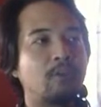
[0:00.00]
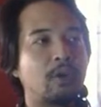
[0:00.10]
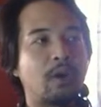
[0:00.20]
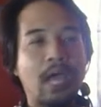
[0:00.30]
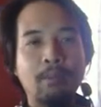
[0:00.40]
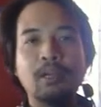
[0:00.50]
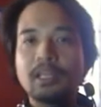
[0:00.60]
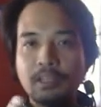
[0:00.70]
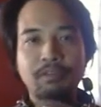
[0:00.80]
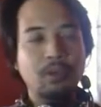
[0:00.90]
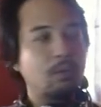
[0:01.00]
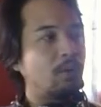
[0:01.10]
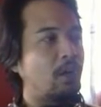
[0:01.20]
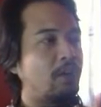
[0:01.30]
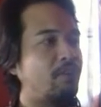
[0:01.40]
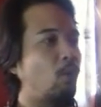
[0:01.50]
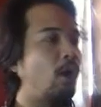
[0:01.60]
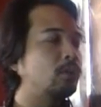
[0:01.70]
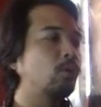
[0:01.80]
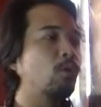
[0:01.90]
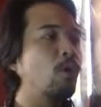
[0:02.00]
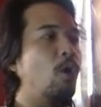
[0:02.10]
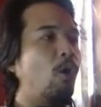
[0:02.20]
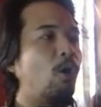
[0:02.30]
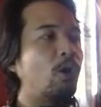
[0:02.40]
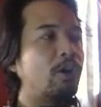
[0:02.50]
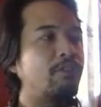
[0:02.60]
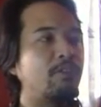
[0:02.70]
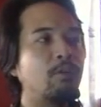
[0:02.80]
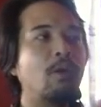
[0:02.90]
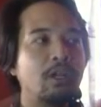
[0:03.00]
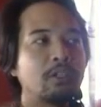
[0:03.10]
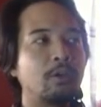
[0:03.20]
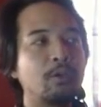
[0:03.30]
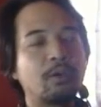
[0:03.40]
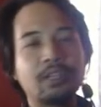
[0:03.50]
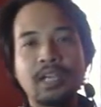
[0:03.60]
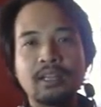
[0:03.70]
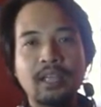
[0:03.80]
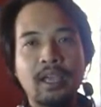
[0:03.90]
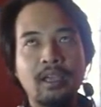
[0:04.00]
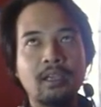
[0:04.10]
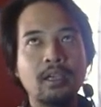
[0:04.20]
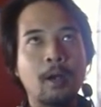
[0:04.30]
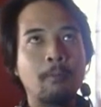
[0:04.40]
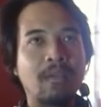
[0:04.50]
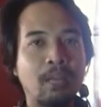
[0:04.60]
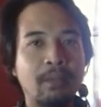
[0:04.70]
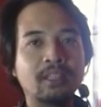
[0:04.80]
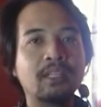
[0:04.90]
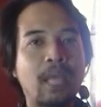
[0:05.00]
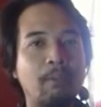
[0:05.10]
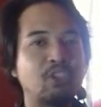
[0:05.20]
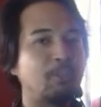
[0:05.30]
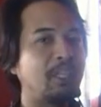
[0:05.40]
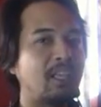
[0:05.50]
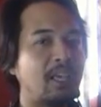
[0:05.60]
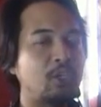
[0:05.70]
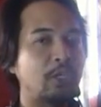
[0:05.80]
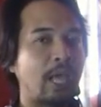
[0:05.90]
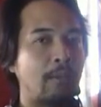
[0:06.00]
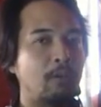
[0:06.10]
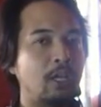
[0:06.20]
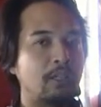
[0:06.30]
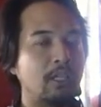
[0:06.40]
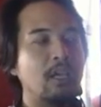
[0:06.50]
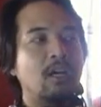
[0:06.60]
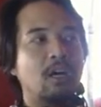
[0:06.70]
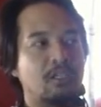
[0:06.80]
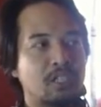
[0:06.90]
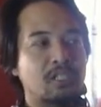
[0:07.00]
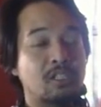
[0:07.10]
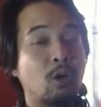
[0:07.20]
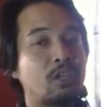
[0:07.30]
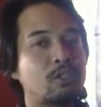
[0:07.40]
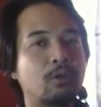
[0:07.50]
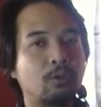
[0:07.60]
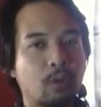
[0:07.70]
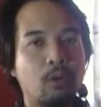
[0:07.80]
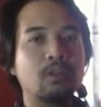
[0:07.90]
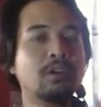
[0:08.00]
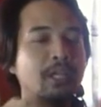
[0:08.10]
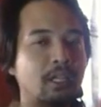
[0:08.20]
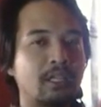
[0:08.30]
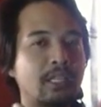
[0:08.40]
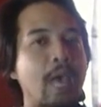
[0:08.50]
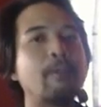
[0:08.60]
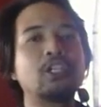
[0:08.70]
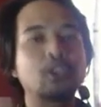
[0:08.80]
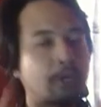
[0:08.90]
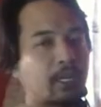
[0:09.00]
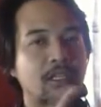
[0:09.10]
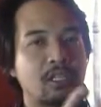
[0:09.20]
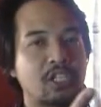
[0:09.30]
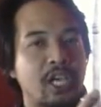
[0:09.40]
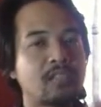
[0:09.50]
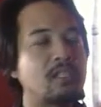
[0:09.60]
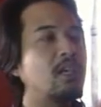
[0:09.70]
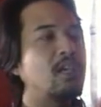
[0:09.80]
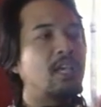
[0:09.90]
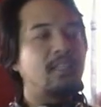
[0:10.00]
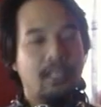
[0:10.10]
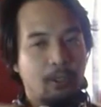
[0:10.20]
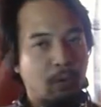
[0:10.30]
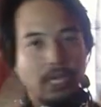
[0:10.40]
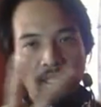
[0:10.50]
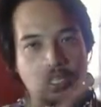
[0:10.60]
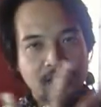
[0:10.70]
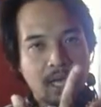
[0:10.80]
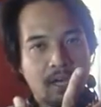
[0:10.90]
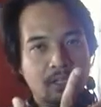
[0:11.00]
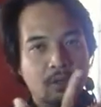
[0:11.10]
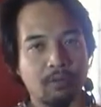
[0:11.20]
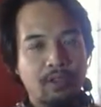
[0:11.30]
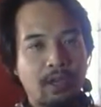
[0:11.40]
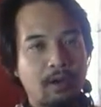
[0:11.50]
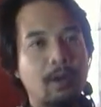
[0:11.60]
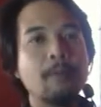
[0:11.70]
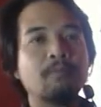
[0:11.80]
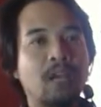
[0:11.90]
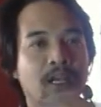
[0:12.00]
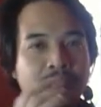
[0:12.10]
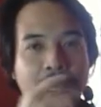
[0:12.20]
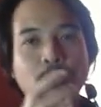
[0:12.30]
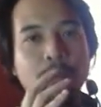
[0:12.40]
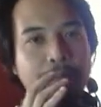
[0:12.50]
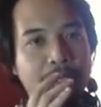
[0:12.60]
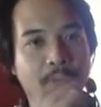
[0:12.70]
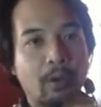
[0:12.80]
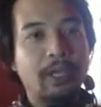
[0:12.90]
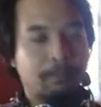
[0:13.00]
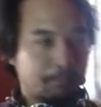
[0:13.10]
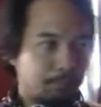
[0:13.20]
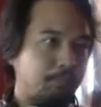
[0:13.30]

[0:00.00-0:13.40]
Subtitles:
for your amulet if you want to, or if you want, you could get a elemental damage mitigation amulet, just as long as you could roll critical hit damage, critical hit chance, and then get a socket over there. That would be great.